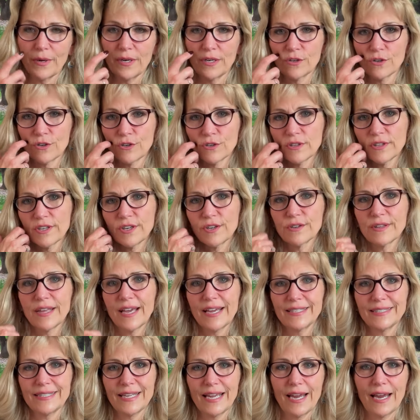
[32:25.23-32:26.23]
And earlier
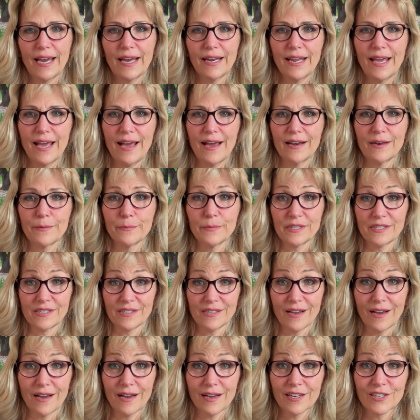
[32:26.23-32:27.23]
that day, I'd had a
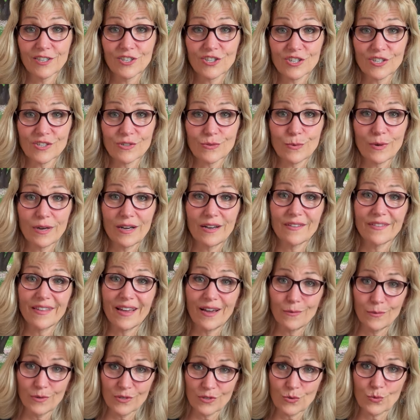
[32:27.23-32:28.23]
massage as well
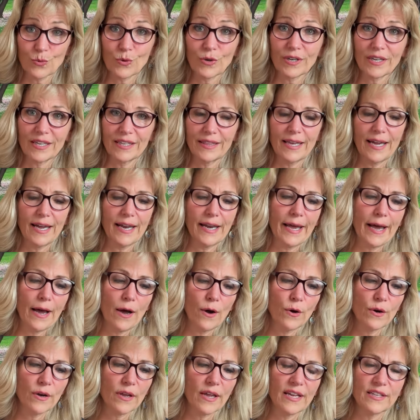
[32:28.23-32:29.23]
that was working that
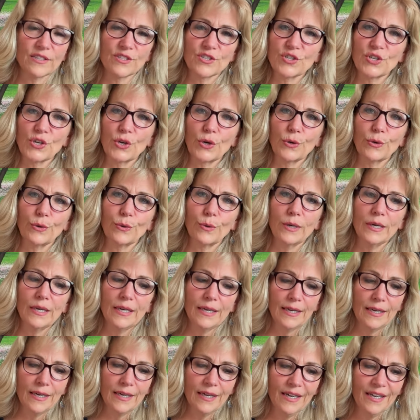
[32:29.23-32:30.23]
out. And so
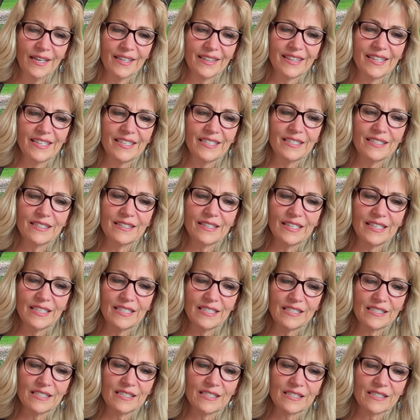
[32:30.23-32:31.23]
th
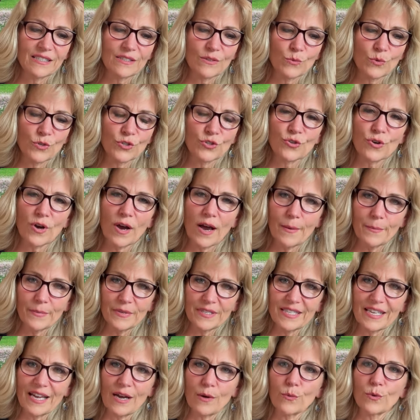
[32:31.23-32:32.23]
these were
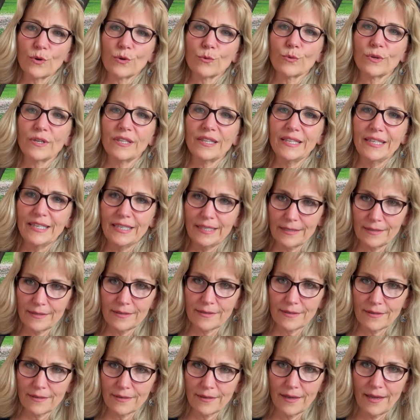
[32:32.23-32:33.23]
traumas that were
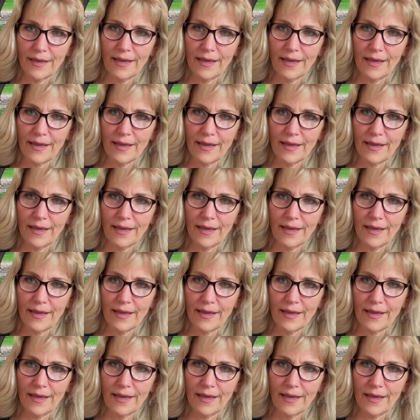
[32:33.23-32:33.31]
released.